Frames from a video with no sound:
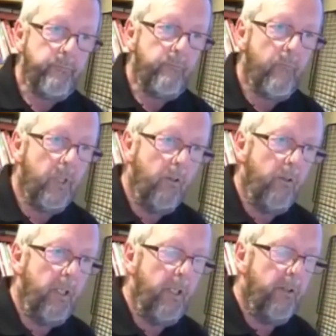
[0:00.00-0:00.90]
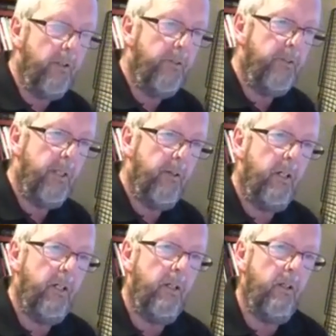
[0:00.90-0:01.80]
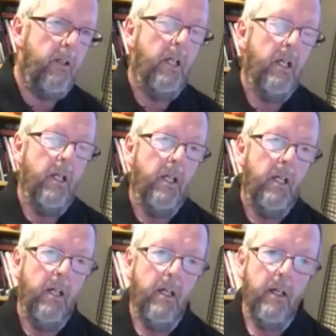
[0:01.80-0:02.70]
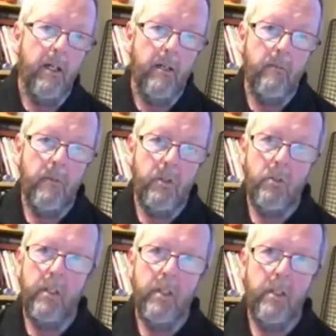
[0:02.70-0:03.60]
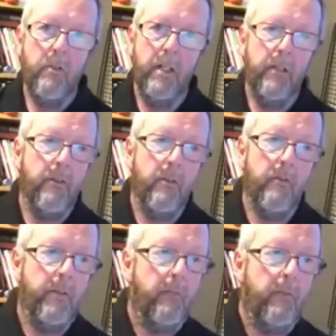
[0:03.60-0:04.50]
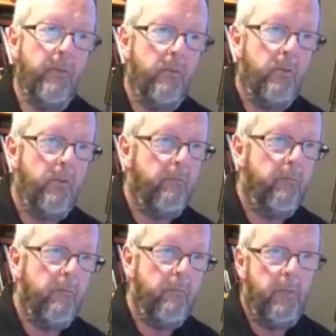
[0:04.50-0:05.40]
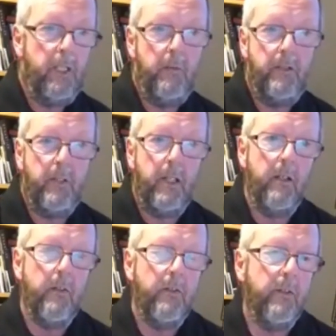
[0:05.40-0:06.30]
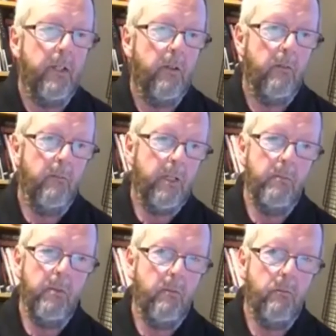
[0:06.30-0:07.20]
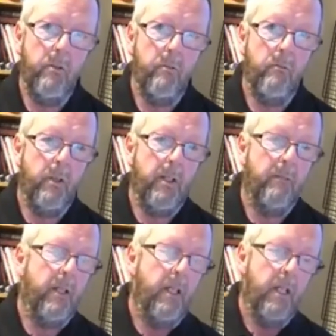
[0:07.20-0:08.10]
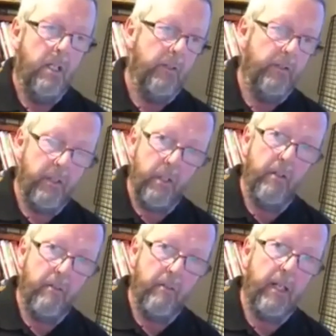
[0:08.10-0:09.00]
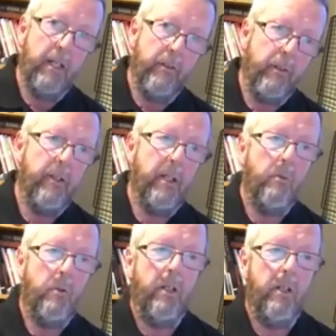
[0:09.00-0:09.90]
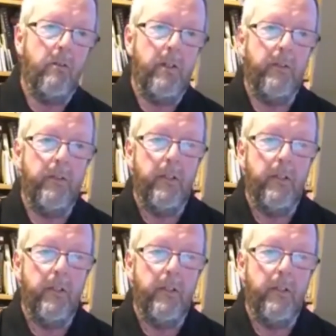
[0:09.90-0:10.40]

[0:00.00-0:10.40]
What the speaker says: You need a sterile cooking utensil of some sort, maybe stainless steel, maybe wooden, whatever, to stir it round, and that will increase